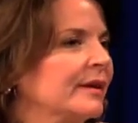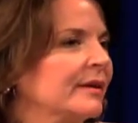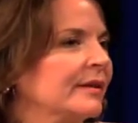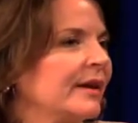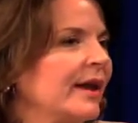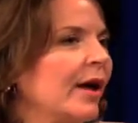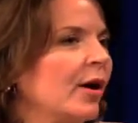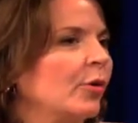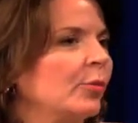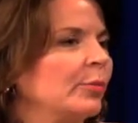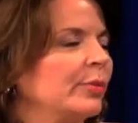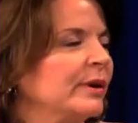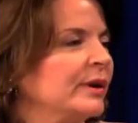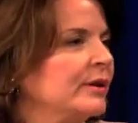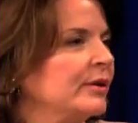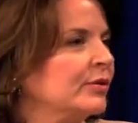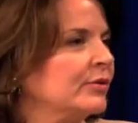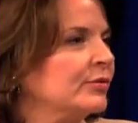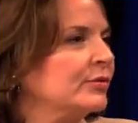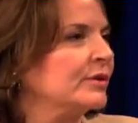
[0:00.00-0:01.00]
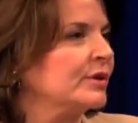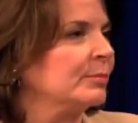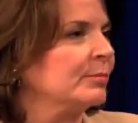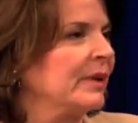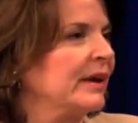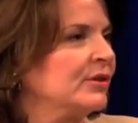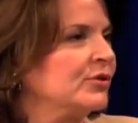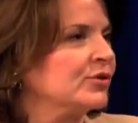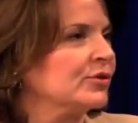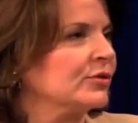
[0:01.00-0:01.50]
helping you to
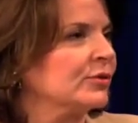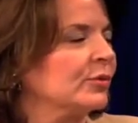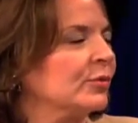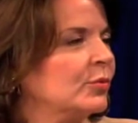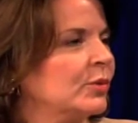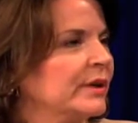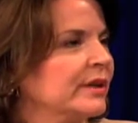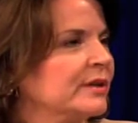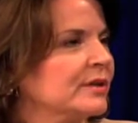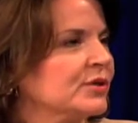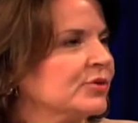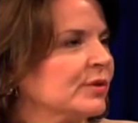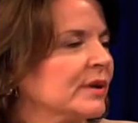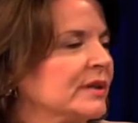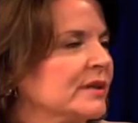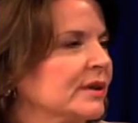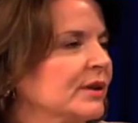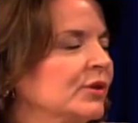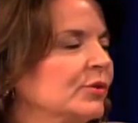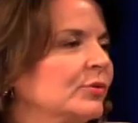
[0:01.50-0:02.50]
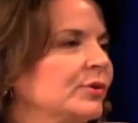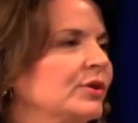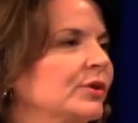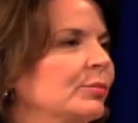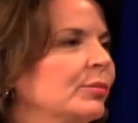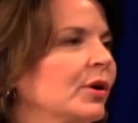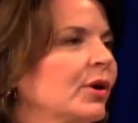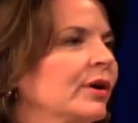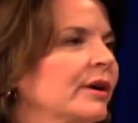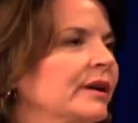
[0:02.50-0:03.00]
measure what is stressing you in your
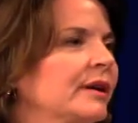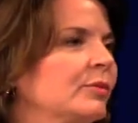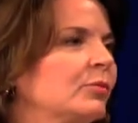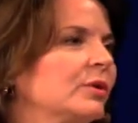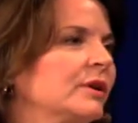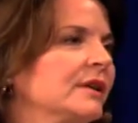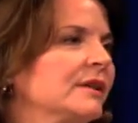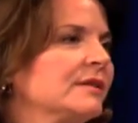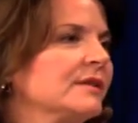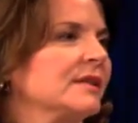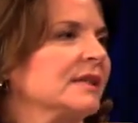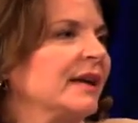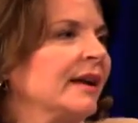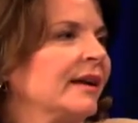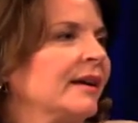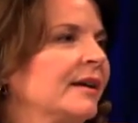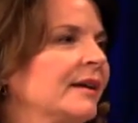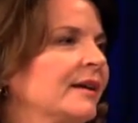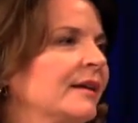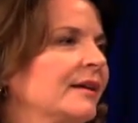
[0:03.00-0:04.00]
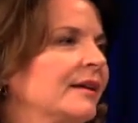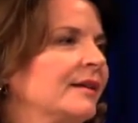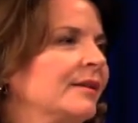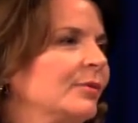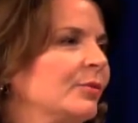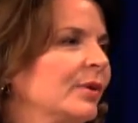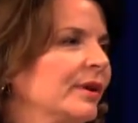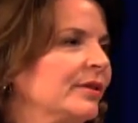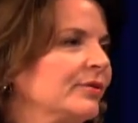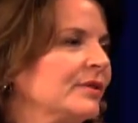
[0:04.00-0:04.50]
body,
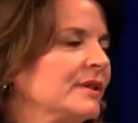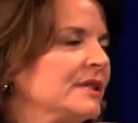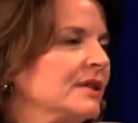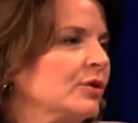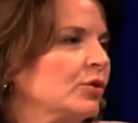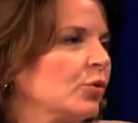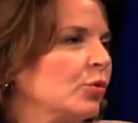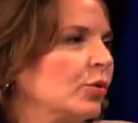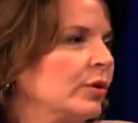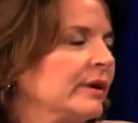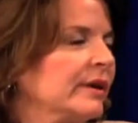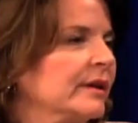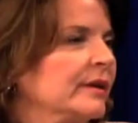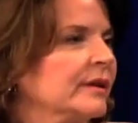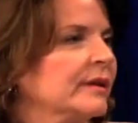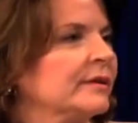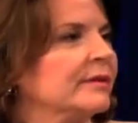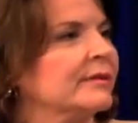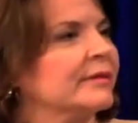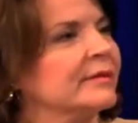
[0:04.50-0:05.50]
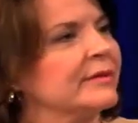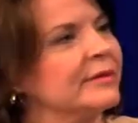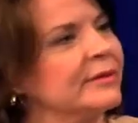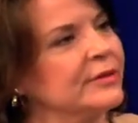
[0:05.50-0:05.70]
whether it's an organ,